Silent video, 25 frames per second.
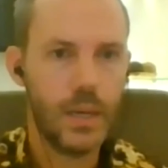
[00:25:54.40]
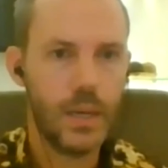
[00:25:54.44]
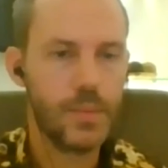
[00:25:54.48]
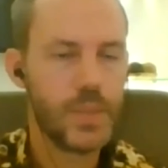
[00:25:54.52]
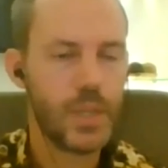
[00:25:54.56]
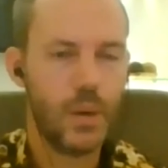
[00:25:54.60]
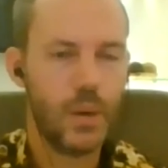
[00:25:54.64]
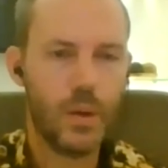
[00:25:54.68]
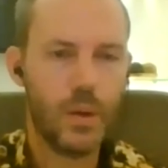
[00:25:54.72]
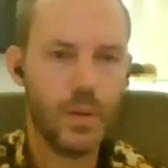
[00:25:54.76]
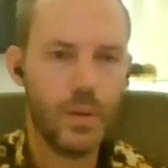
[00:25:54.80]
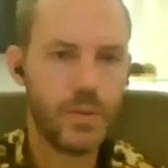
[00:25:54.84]

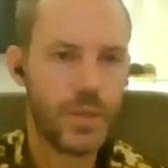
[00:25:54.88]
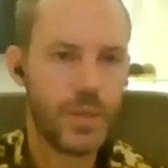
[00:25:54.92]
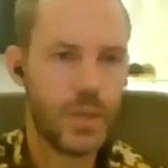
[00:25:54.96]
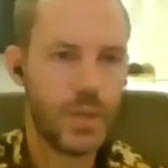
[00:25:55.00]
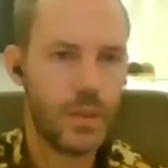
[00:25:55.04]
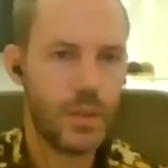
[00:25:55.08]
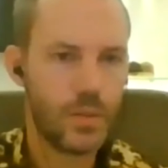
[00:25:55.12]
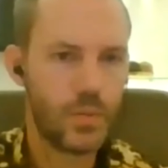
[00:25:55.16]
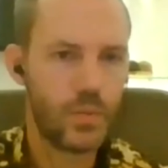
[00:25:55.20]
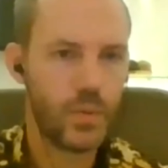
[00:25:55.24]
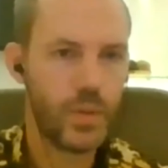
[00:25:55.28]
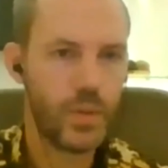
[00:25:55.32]
So I was
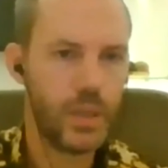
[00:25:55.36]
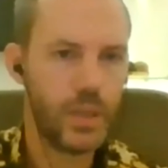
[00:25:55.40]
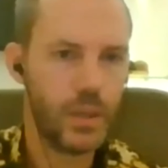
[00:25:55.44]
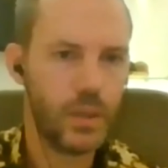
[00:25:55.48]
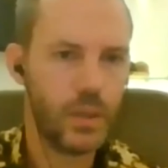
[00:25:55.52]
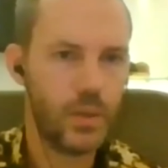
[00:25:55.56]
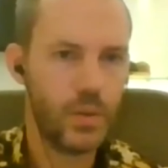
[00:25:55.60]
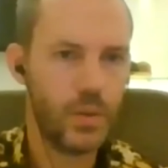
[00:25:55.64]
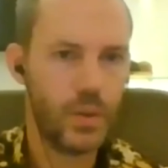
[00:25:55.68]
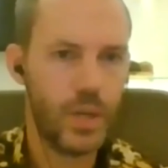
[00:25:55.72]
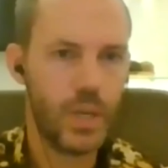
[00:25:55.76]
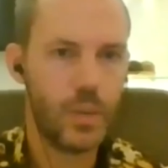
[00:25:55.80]
in this
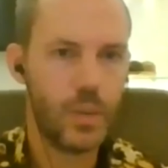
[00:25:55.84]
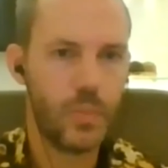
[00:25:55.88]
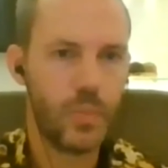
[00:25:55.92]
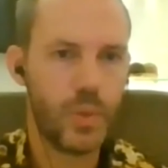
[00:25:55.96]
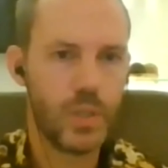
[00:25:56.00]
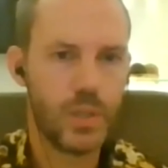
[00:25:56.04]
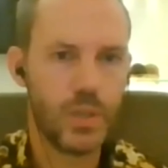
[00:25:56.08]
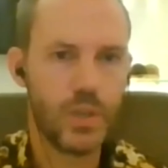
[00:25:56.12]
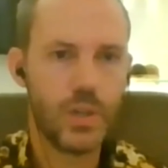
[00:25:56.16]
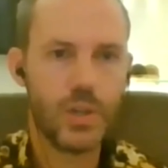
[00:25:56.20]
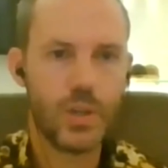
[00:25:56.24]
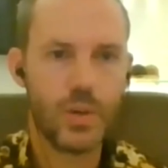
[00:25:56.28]
really unique
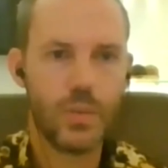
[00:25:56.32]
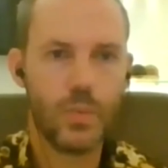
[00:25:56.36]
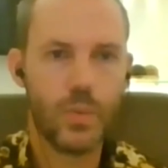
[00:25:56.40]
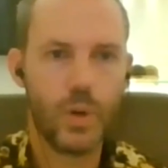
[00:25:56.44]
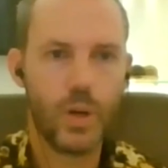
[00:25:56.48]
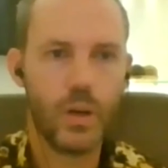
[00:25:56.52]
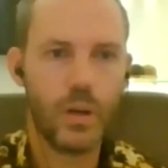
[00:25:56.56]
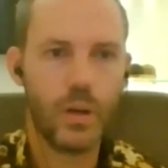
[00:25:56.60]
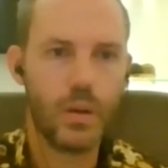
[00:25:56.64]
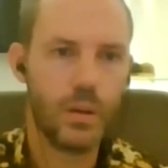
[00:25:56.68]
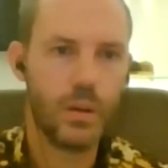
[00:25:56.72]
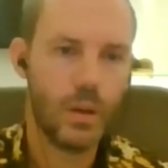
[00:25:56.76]
position
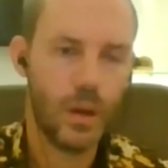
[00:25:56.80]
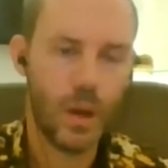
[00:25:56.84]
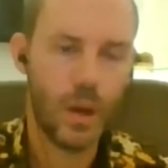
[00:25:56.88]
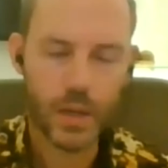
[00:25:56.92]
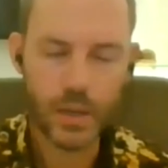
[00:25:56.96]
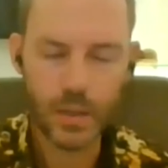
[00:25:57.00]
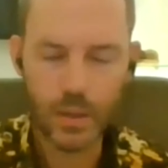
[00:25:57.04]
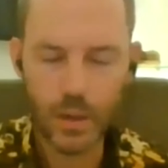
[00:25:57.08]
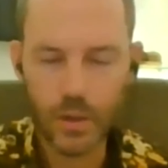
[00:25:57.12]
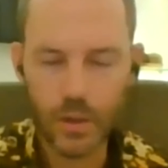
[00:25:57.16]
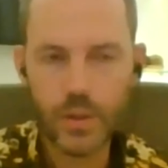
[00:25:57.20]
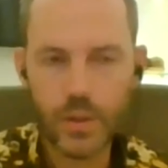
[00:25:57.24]
where
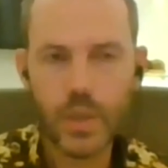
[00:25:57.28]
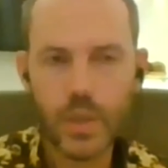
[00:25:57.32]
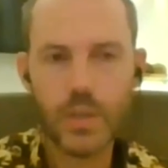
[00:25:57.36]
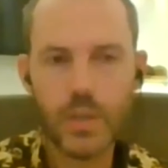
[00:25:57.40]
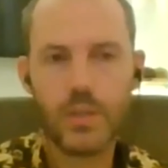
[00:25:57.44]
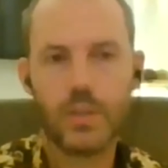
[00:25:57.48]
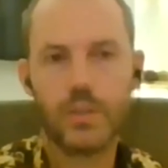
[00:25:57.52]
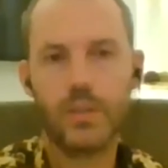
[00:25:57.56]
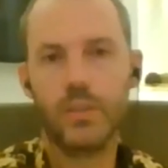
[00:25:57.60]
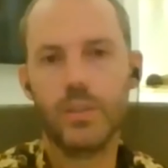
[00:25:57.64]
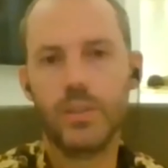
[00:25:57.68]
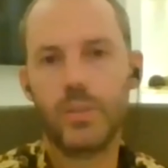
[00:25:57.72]
I'd known
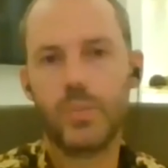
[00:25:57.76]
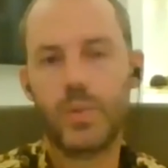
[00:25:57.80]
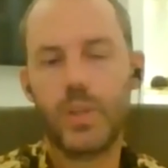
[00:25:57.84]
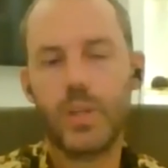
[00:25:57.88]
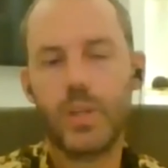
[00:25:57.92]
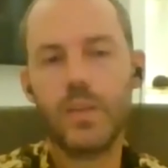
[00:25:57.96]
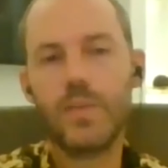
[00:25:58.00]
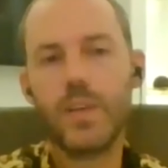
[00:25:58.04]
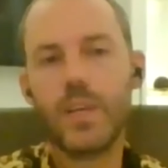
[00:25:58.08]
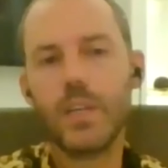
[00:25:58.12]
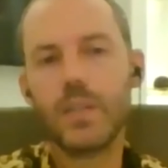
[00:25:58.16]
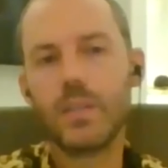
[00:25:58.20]
these girls
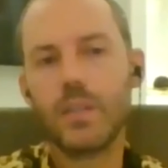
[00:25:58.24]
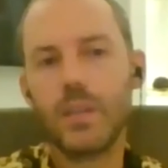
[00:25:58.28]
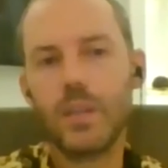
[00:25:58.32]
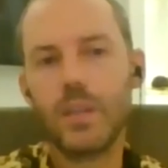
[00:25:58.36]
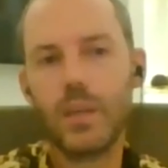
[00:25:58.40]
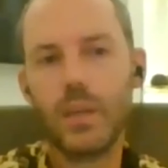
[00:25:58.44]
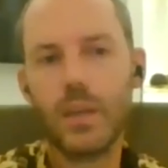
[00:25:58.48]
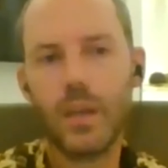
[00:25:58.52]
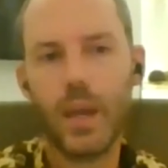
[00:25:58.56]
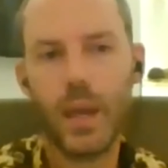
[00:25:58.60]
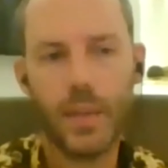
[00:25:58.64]
previously,